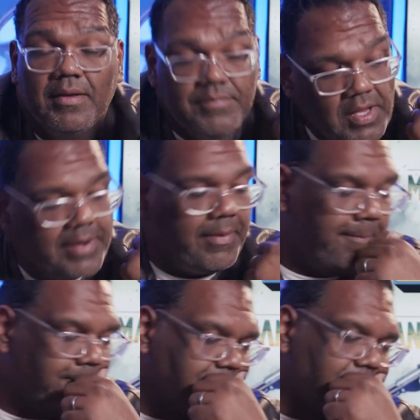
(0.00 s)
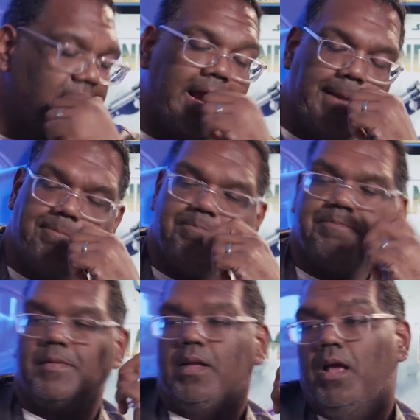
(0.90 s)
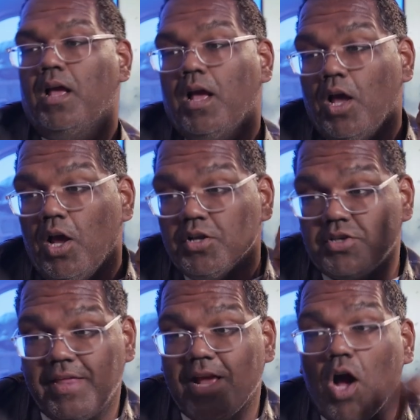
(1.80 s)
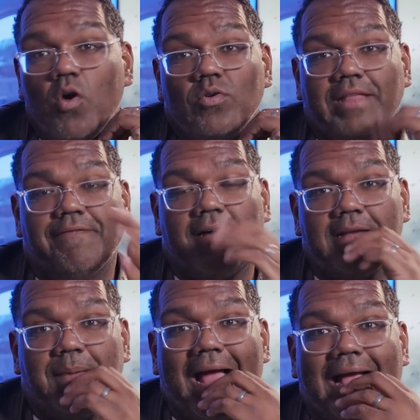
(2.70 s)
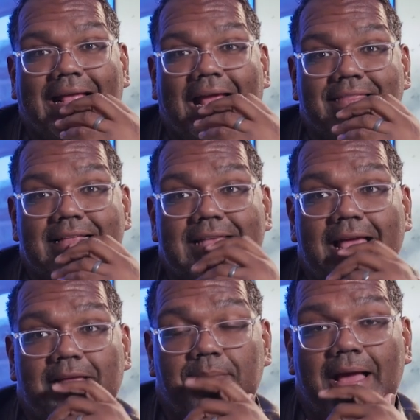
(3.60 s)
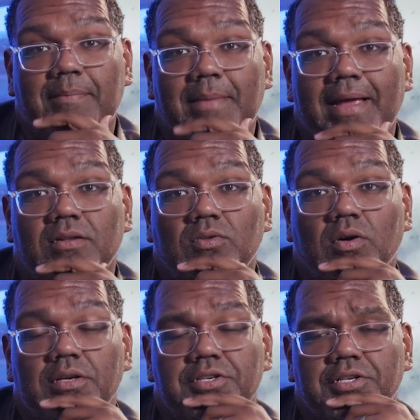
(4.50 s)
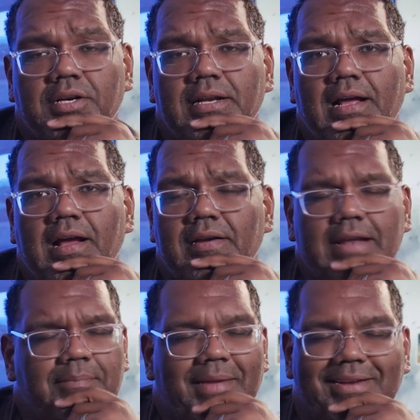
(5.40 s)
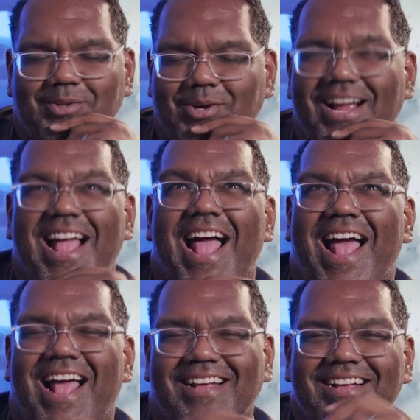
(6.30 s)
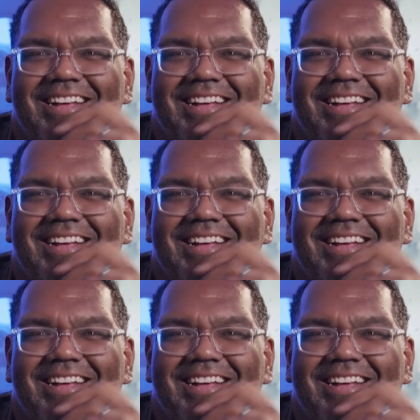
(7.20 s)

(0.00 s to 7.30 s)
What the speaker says: So anyway, all right. So they go, they fight back, and they take back Mandalore, and sure enough, or not Mandalore, ha!